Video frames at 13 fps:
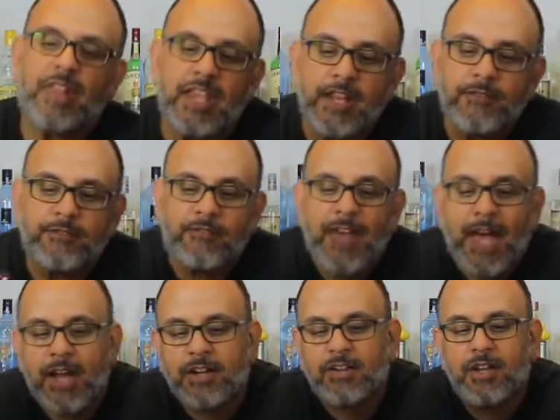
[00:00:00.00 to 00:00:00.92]
In
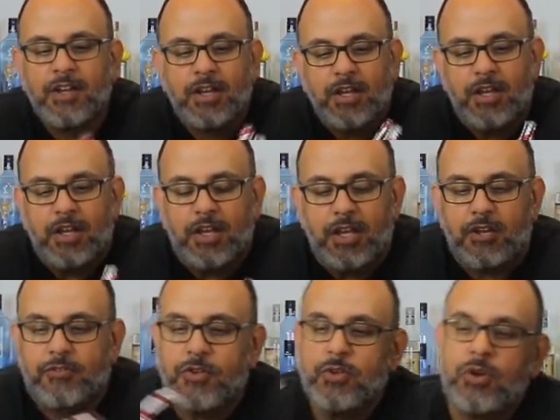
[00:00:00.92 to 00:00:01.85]
fact,
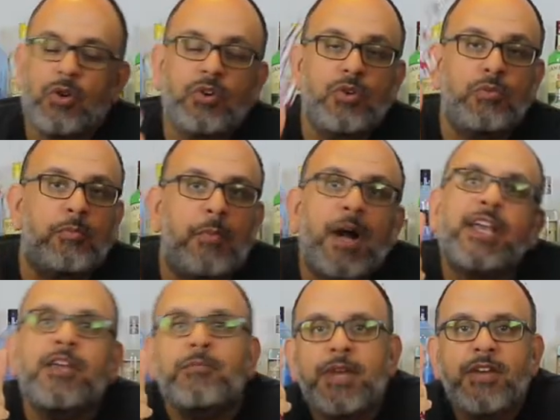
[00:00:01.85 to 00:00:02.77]
if you go to
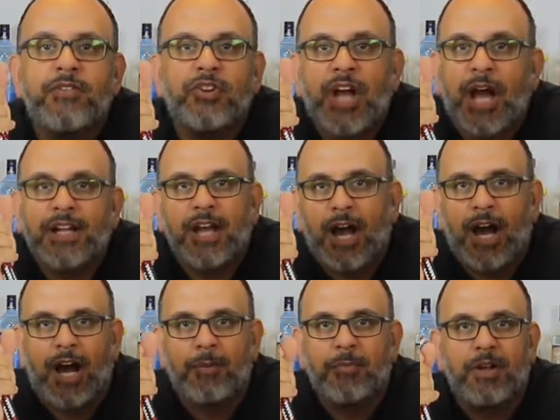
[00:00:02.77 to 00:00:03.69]

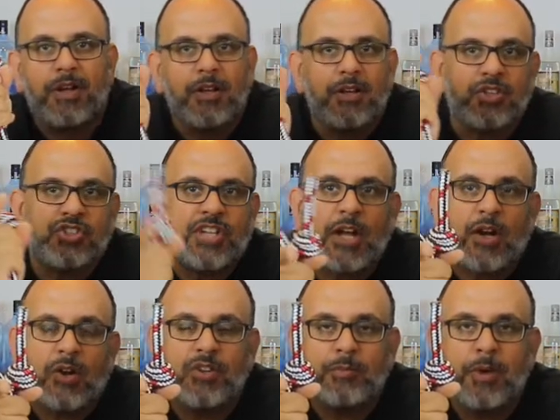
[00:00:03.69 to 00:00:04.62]
monkeybeaver.com, shout
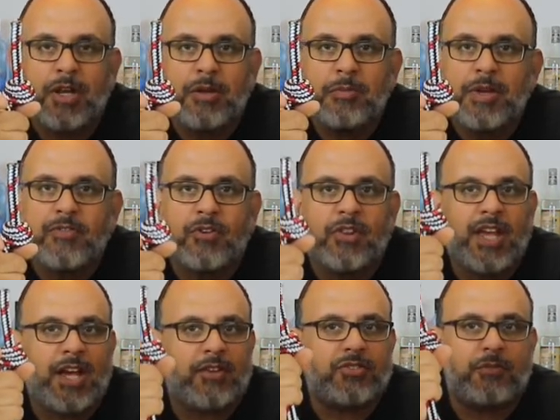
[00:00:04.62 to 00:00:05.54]
out to Monkey Beaver,
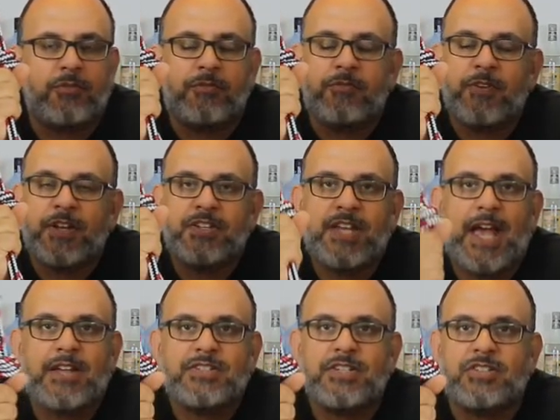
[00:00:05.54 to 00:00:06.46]
they have some
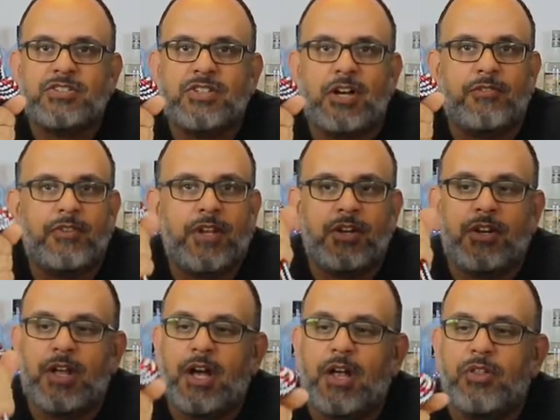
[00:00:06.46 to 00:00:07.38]
fantastic stuff,
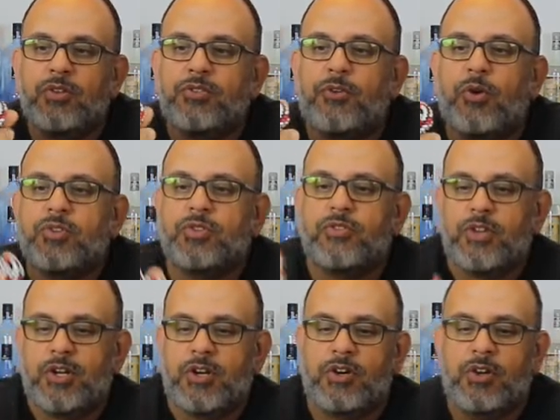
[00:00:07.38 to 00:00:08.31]
and those folks over
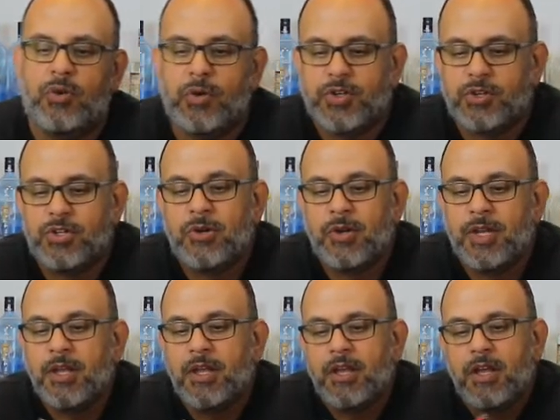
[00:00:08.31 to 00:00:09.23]
there know what they're doing.
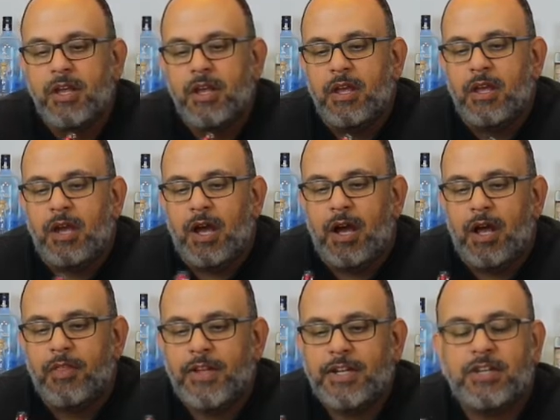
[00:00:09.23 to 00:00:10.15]

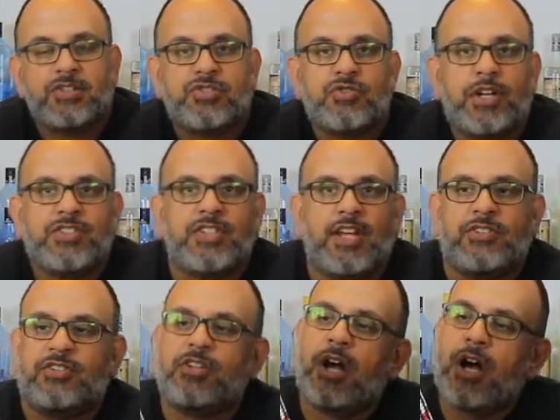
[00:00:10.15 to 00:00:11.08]
They did a stress
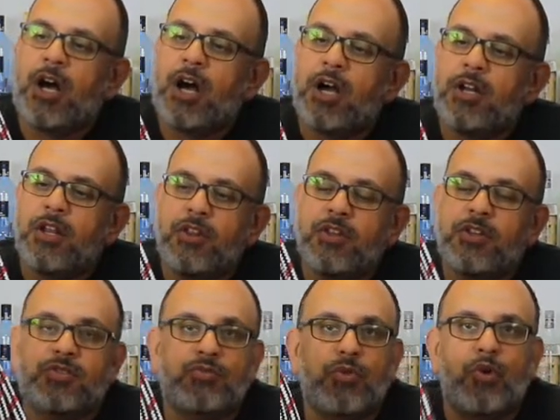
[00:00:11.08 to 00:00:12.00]
test on
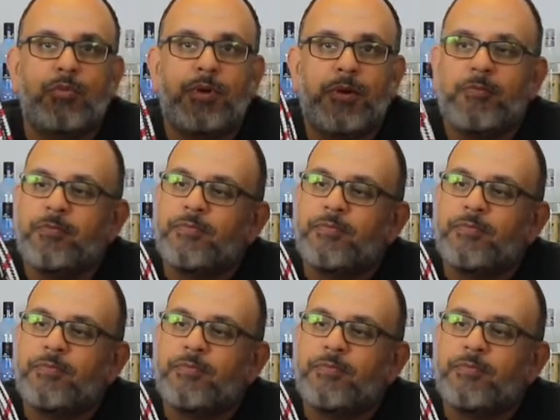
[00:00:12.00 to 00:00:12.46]
this rope.